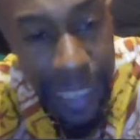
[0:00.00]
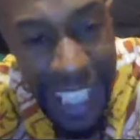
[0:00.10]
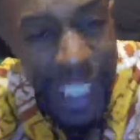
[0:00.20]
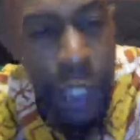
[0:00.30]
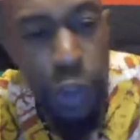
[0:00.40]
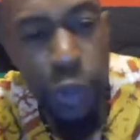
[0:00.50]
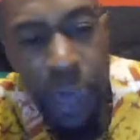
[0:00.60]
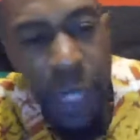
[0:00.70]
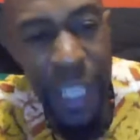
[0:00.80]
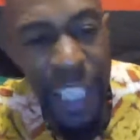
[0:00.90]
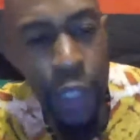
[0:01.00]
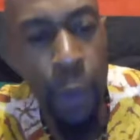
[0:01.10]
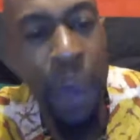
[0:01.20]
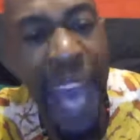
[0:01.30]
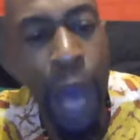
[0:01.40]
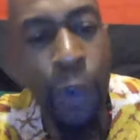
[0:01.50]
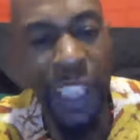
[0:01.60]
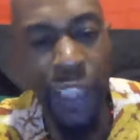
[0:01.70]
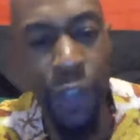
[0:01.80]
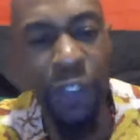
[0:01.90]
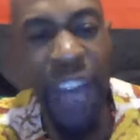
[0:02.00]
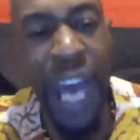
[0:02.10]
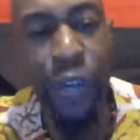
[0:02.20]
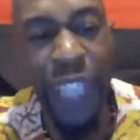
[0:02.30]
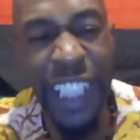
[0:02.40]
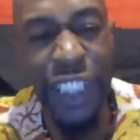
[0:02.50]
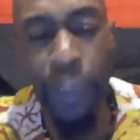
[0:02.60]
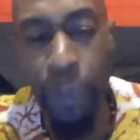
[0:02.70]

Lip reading: in your spirit and your power is your foundation